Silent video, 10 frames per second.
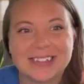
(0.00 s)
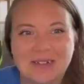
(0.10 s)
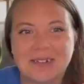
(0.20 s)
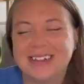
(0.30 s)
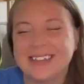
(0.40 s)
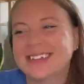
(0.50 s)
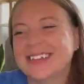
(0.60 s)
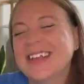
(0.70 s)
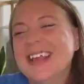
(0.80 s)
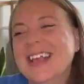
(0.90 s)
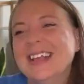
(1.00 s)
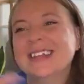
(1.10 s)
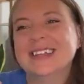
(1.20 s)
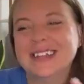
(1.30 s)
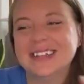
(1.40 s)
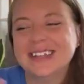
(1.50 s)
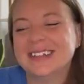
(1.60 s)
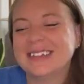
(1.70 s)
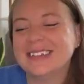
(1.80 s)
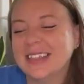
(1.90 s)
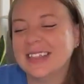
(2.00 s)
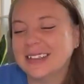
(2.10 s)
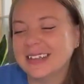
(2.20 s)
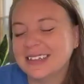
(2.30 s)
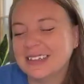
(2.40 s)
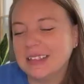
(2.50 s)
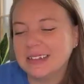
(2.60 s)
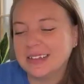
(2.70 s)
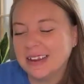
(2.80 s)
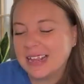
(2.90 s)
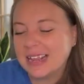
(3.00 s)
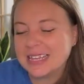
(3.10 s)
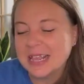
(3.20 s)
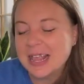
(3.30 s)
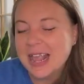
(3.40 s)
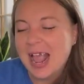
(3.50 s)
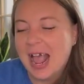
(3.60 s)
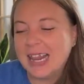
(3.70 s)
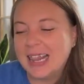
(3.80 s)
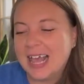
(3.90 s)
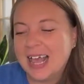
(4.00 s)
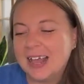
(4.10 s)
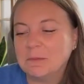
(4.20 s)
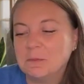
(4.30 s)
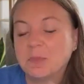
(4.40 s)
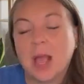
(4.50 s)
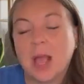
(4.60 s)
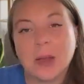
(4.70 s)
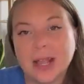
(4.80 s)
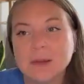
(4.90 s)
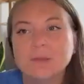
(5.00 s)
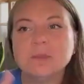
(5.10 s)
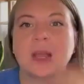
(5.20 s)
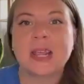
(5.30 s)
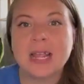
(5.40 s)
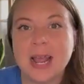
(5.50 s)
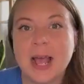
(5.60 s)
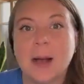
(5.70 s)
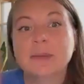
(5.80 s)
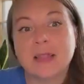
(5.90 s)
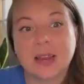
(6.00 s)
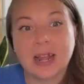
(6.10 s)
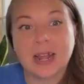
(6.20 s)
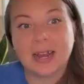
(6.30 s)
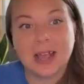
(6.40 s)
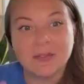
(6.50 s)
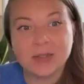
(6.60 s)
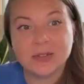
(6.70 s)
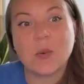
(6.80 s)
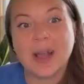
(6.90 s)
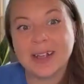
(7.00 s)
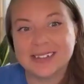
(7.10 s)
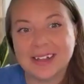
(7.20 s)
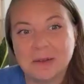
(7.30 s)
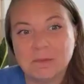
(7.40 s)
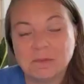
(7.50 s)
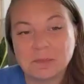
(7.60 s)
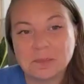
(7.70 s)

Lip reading: Mom, I need this. He has his things that he needs. And then I wake up and he naps and then I kind of have this quiet time.